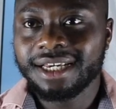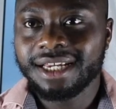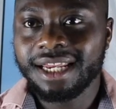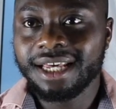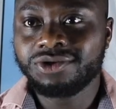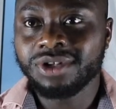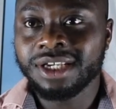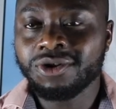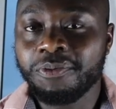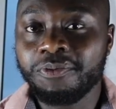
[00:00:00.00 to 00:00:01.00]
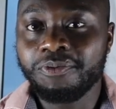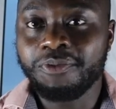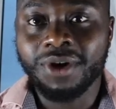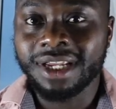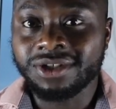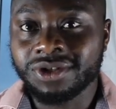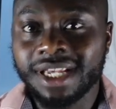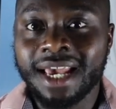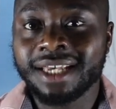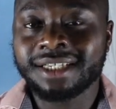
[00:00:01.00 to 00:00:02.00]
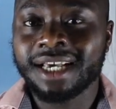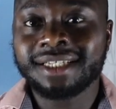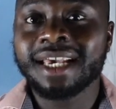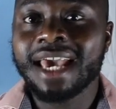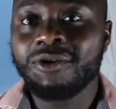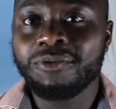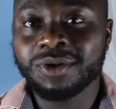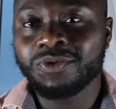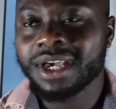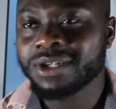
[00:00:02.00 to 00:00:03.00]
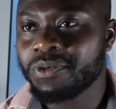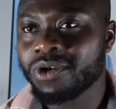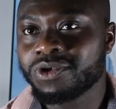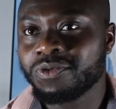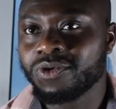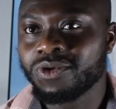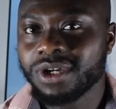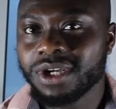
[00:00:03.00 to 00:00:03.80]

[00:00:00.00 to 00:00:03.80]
literally your body just energized to get home as quick as possible.